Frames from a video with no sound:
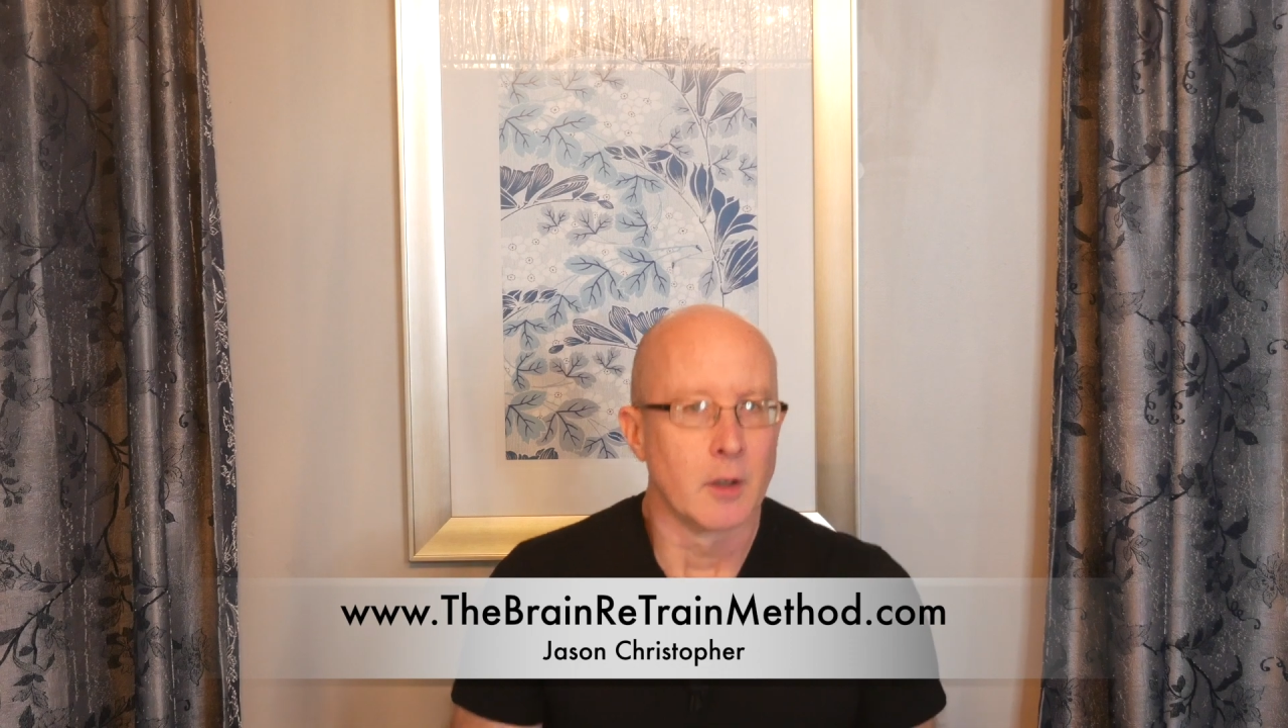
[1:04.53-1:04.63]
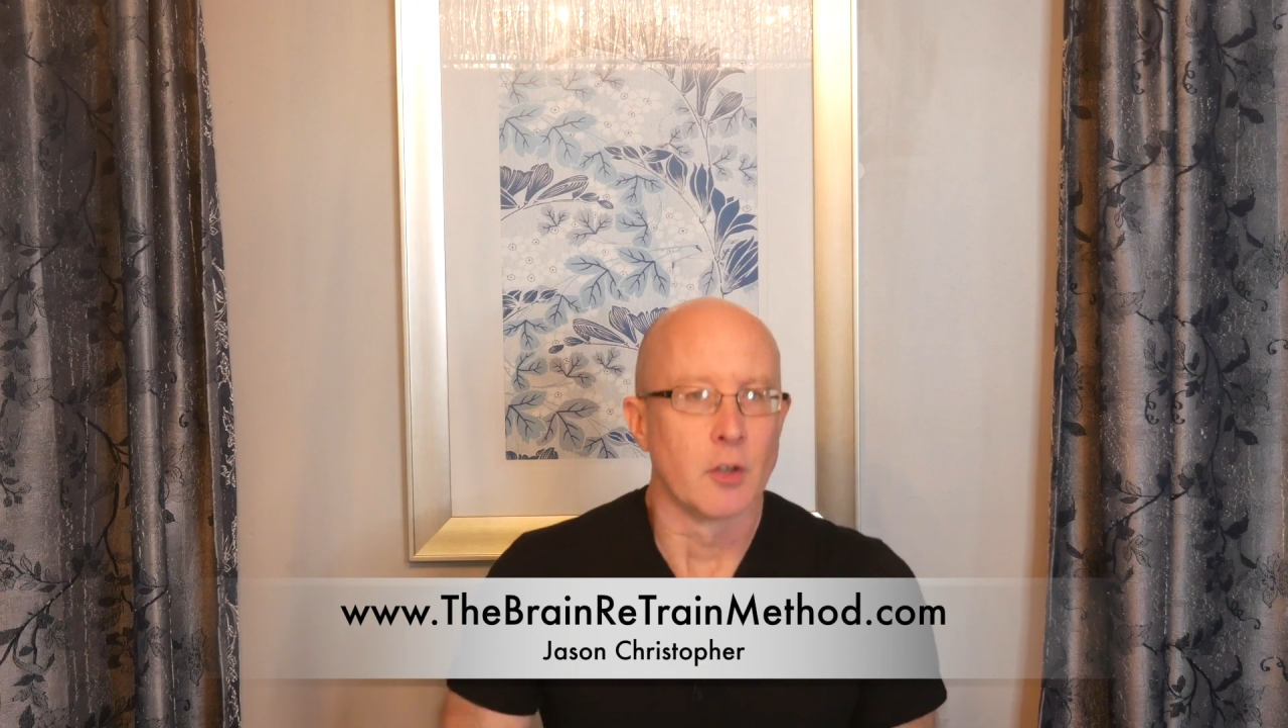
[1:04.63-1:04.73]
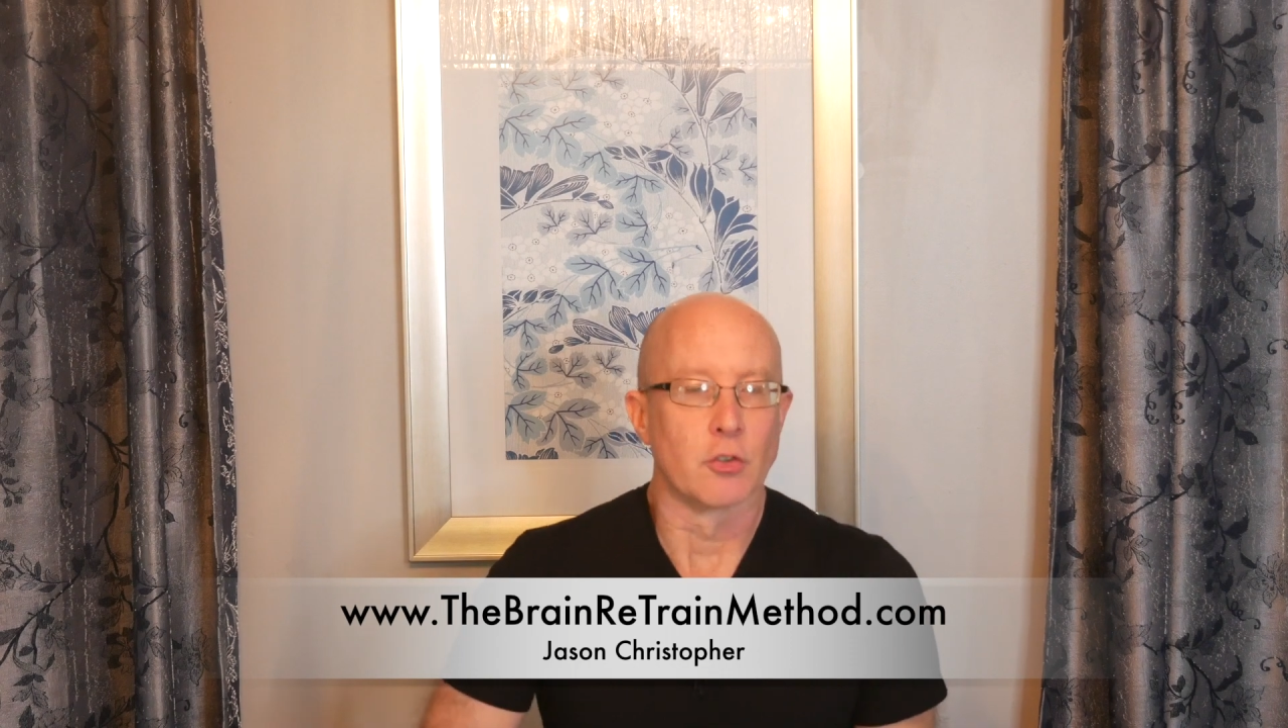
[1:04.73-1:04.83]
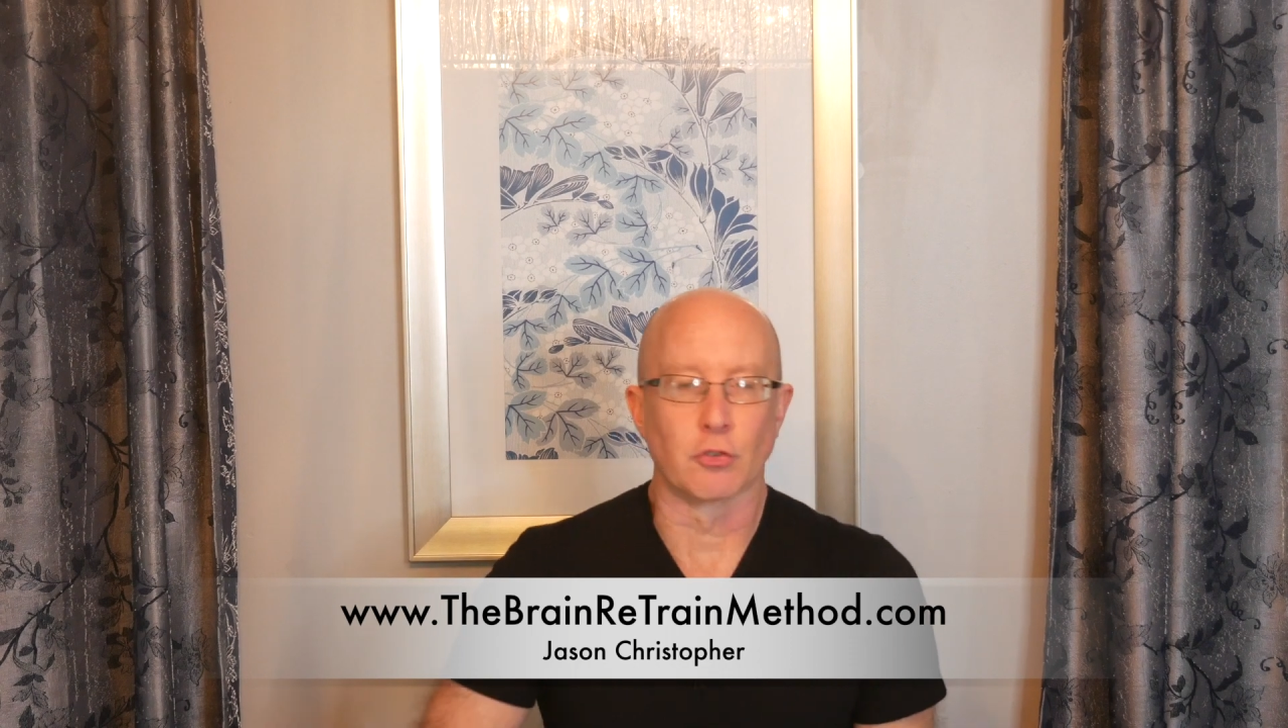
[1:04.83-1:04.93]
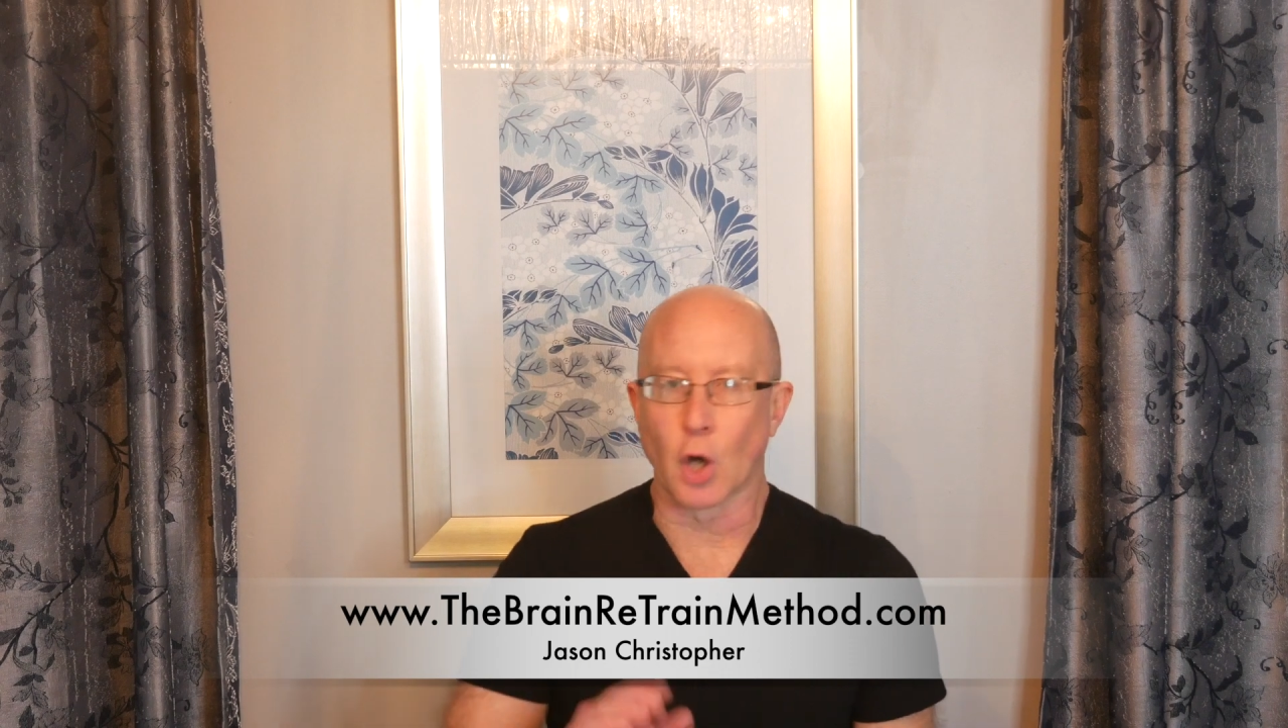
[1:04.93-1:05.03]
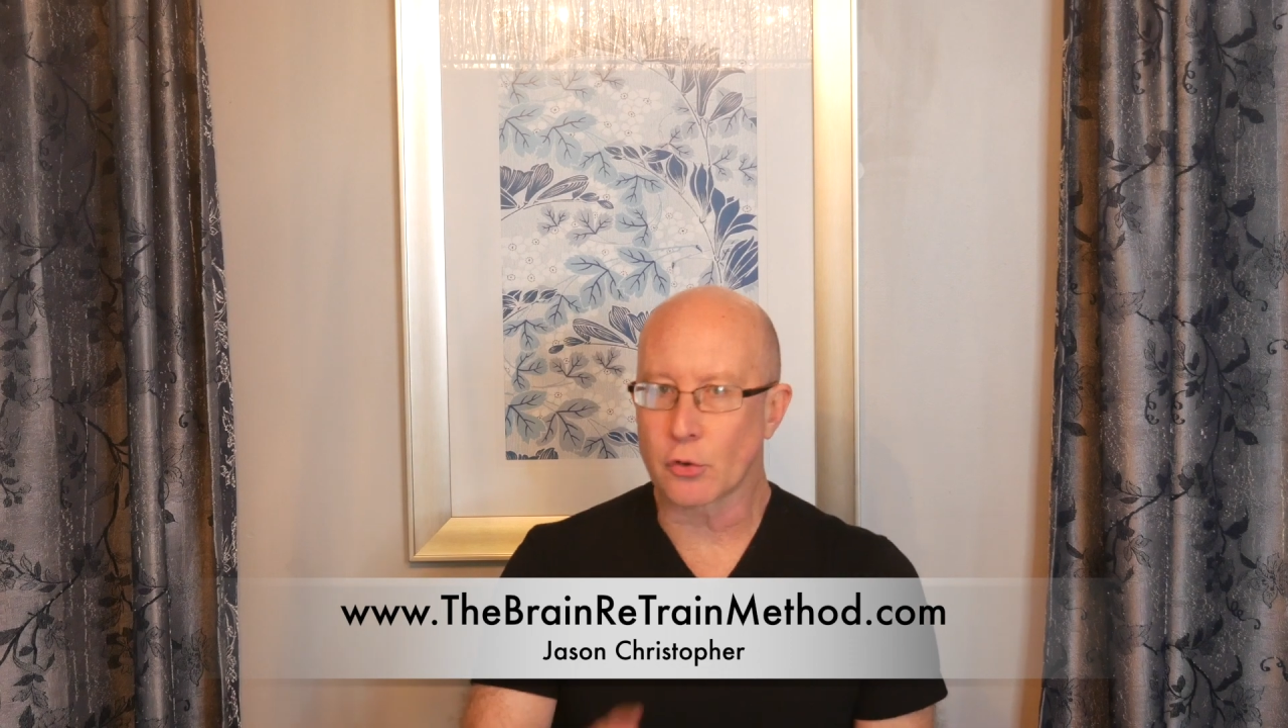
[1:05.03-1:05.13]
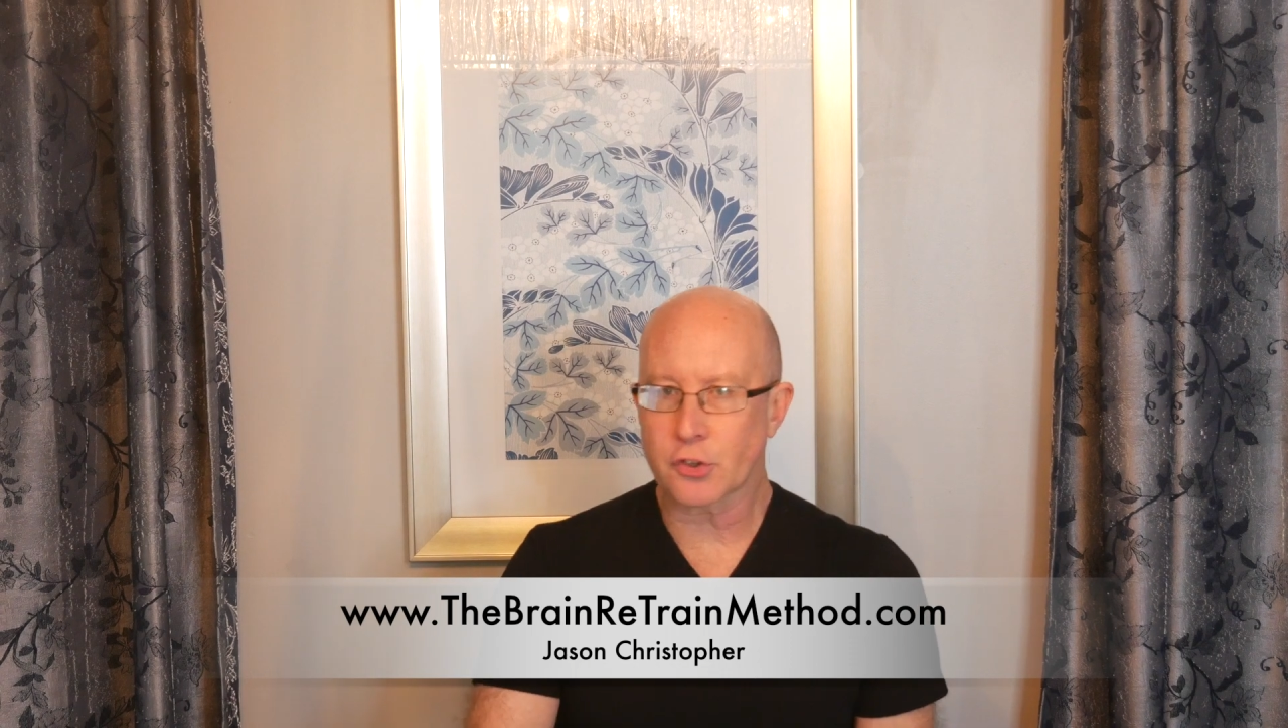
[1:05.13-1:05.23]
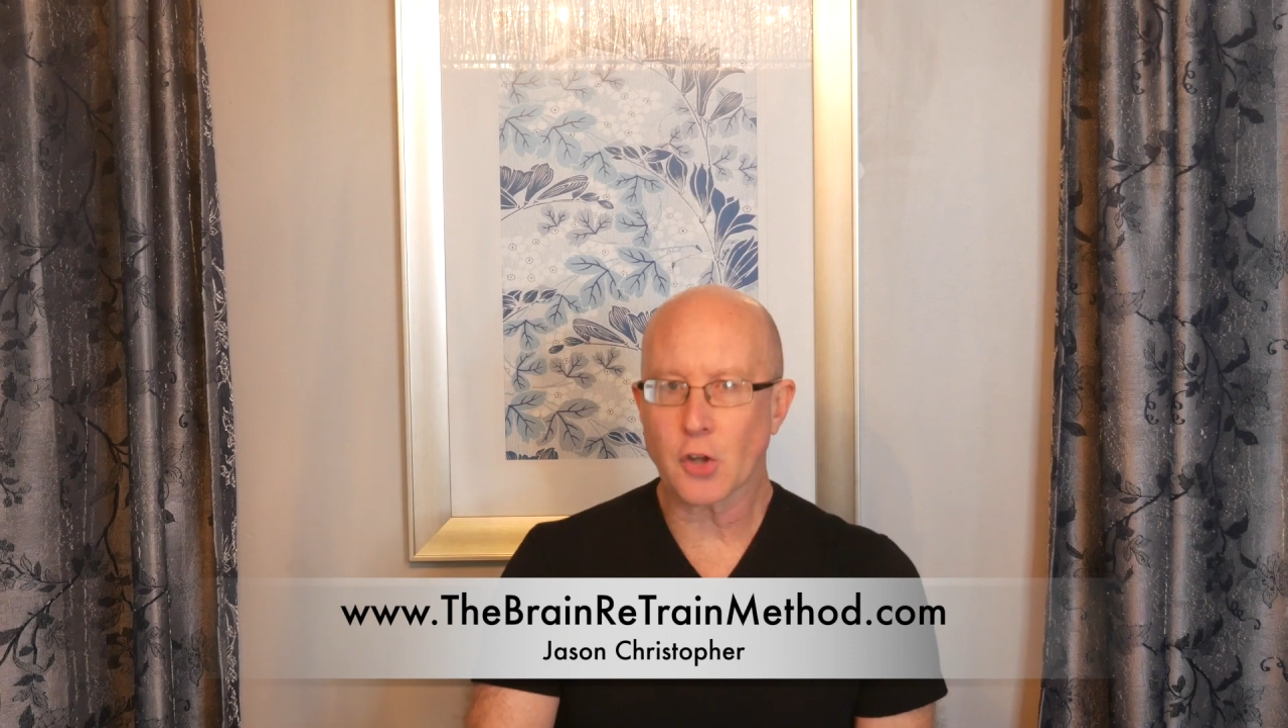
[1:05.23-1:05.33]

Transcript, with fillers: So don't